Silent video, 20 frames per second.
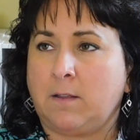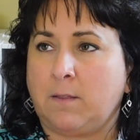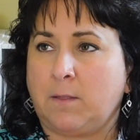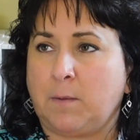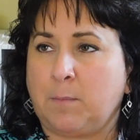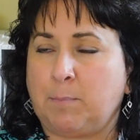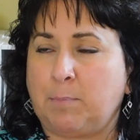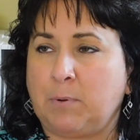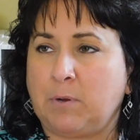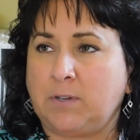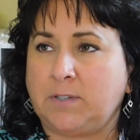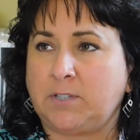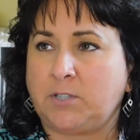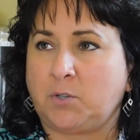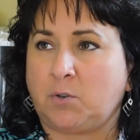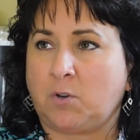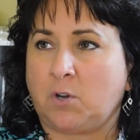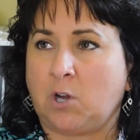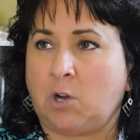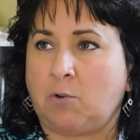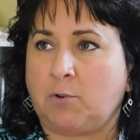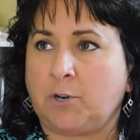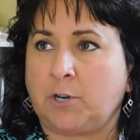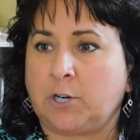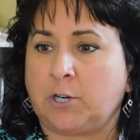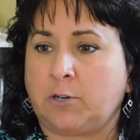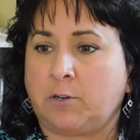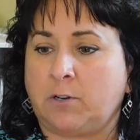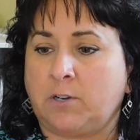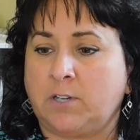the bookstore
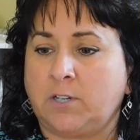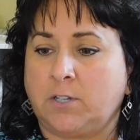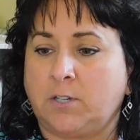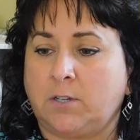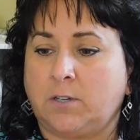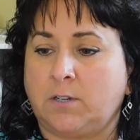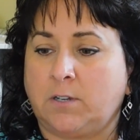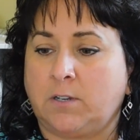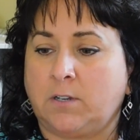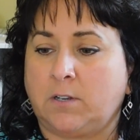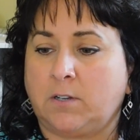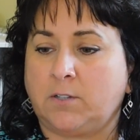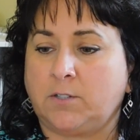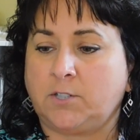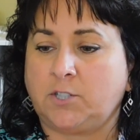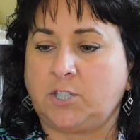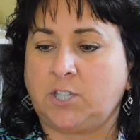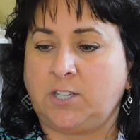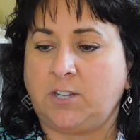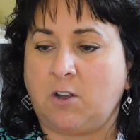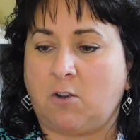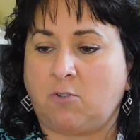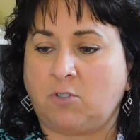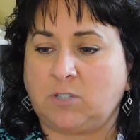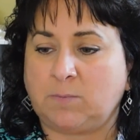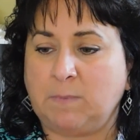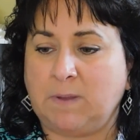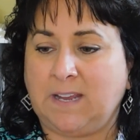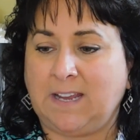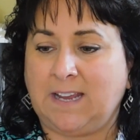owner, she
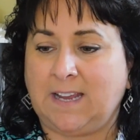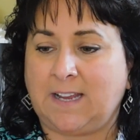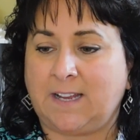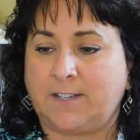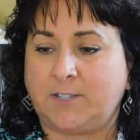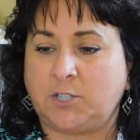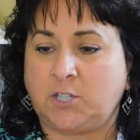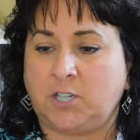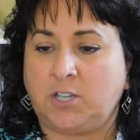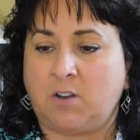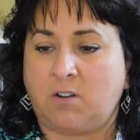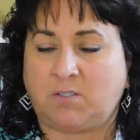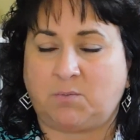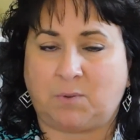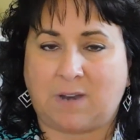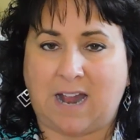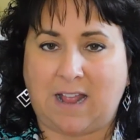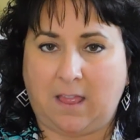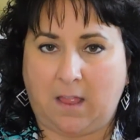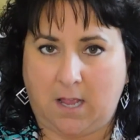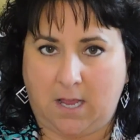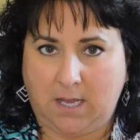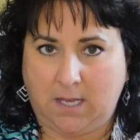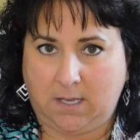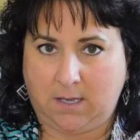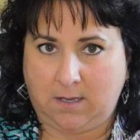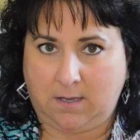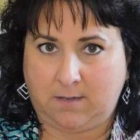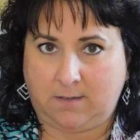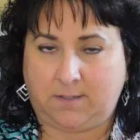knows me and she knows what I
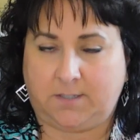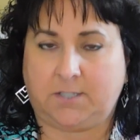like.